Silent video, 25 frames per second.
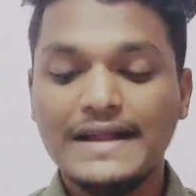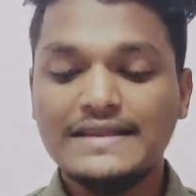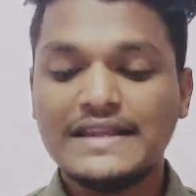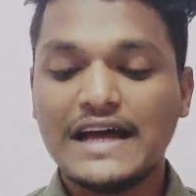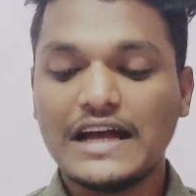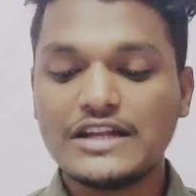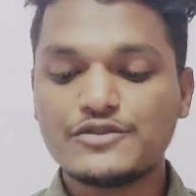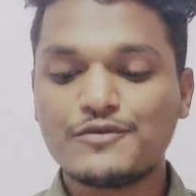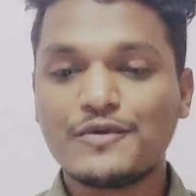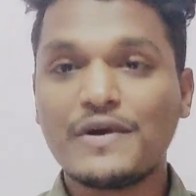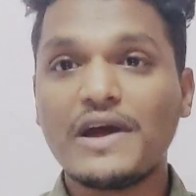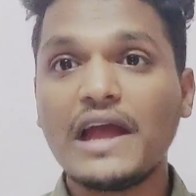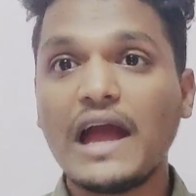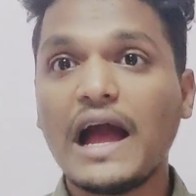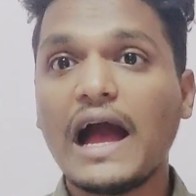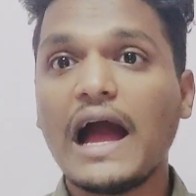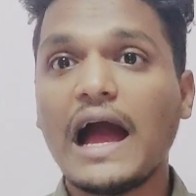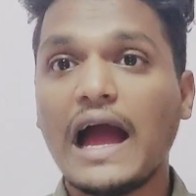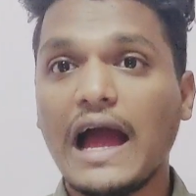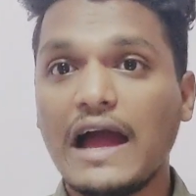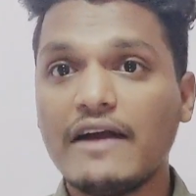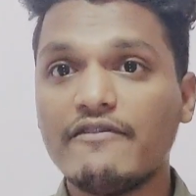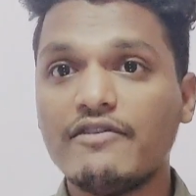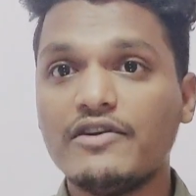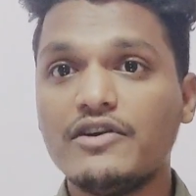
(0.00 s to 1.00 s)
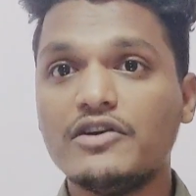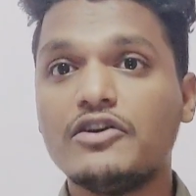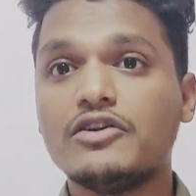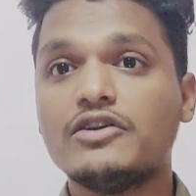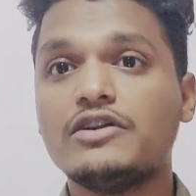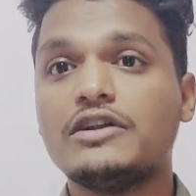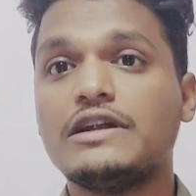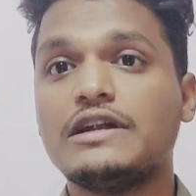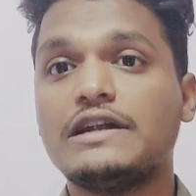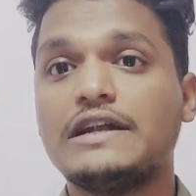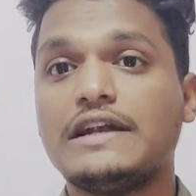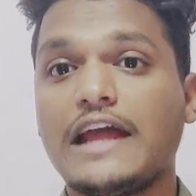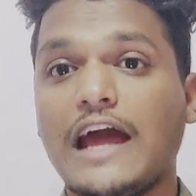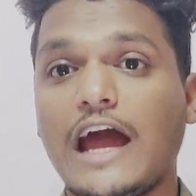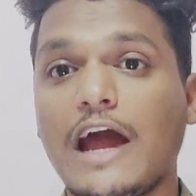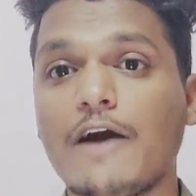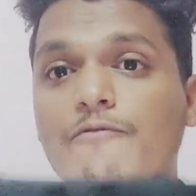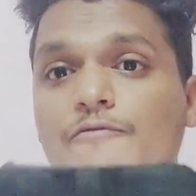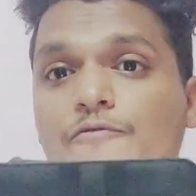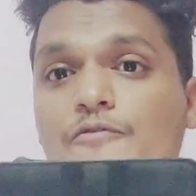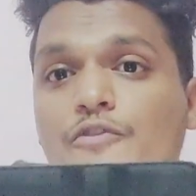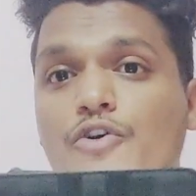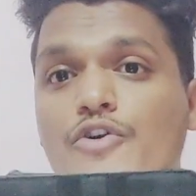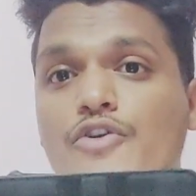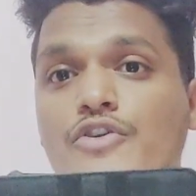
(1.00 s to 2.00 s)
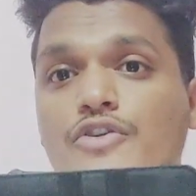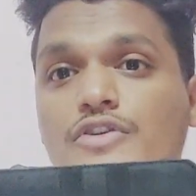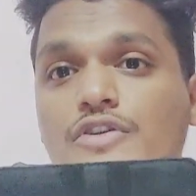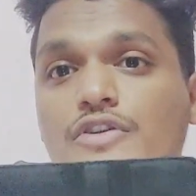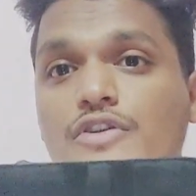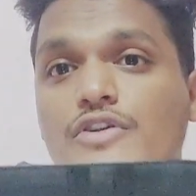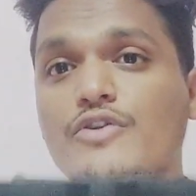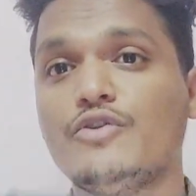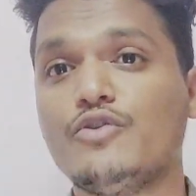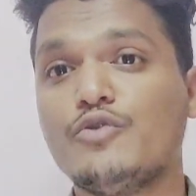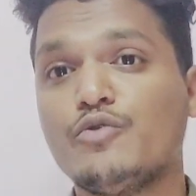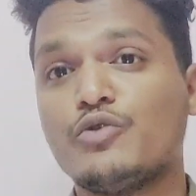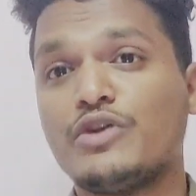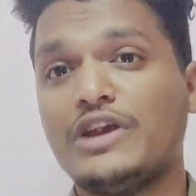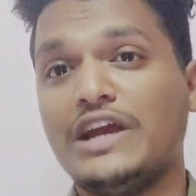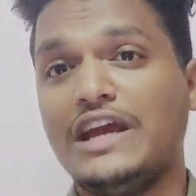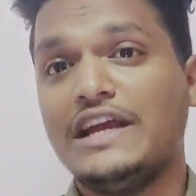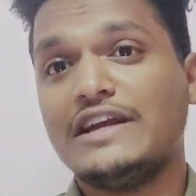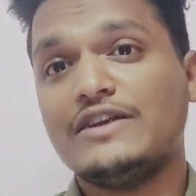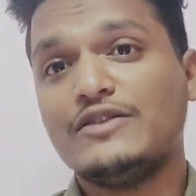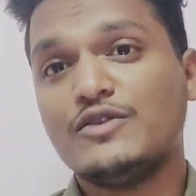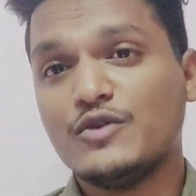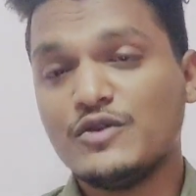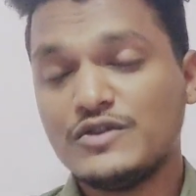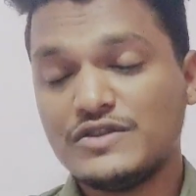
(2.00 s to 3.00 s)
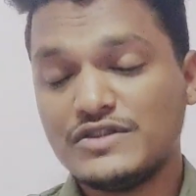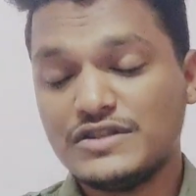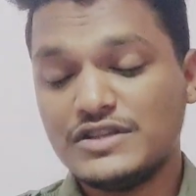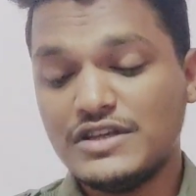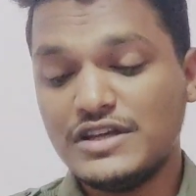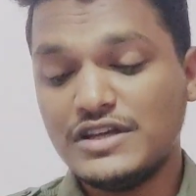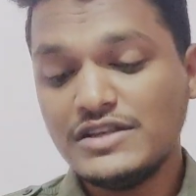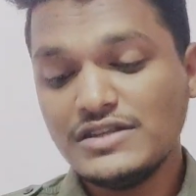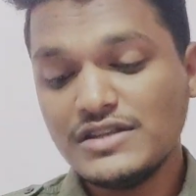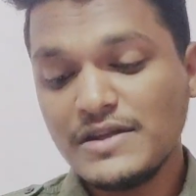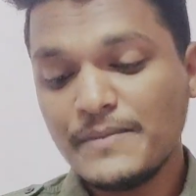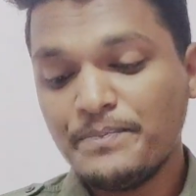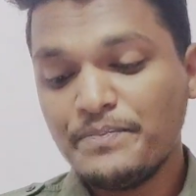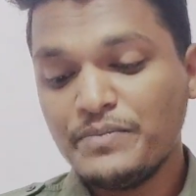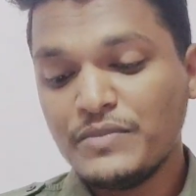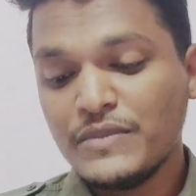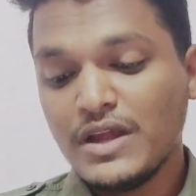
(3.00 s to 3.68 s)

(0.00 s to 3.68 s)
That's why I have a tab for to read those things.